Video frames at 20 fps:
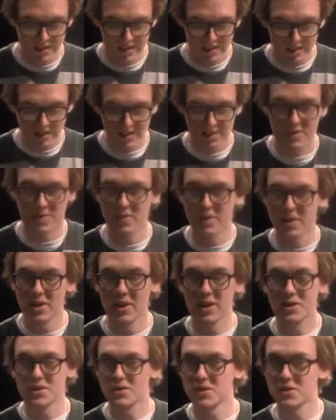is a
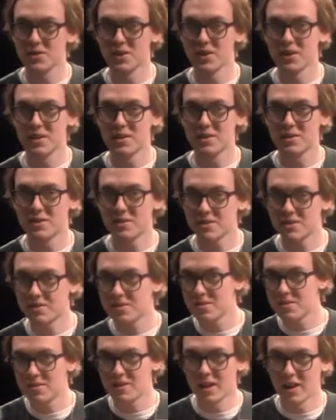very interesting
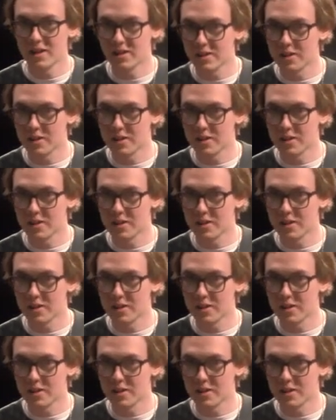kind of